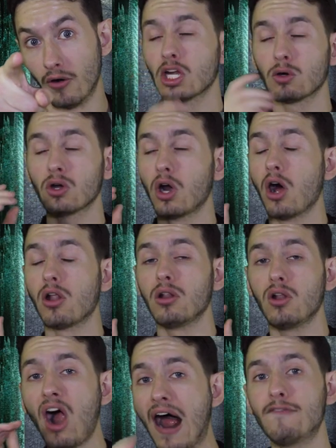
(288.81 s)
There were a
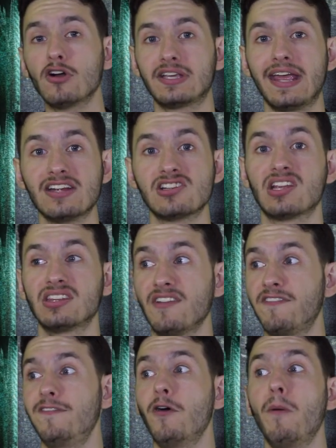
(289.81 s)
lot of occasions that the
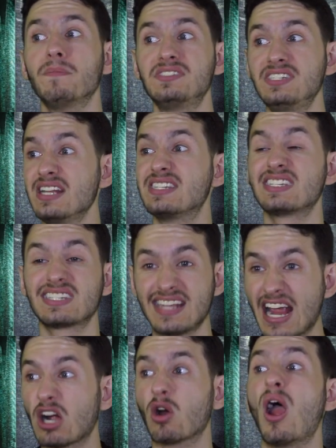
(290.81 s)
film did
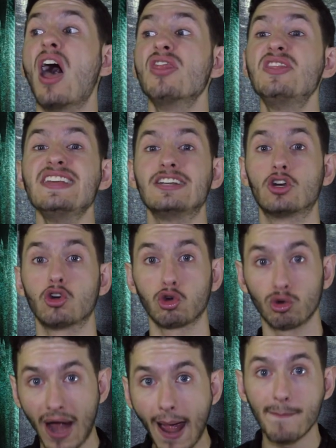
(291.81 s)
scare the
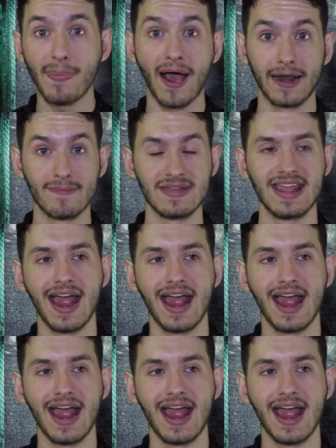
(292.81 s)
crap out of me,